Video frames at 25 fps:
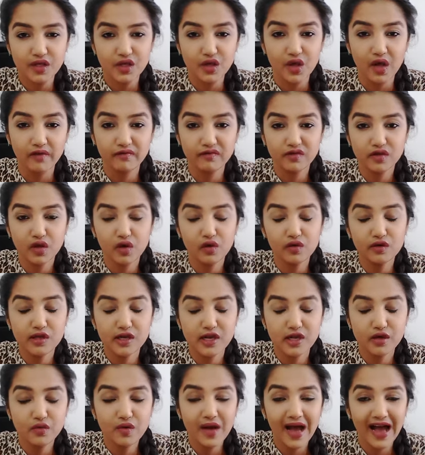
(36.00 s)
You have no
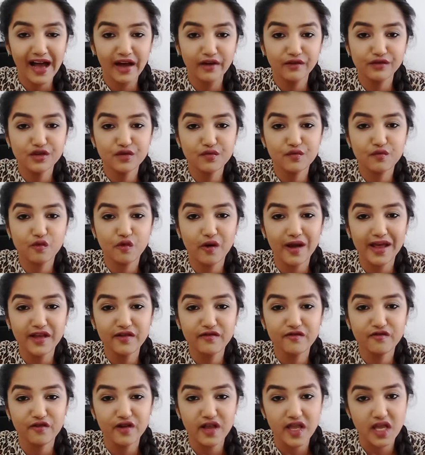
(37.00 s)
clue how to
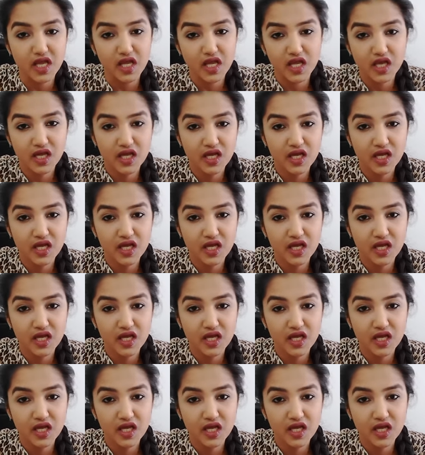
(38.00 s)
break free.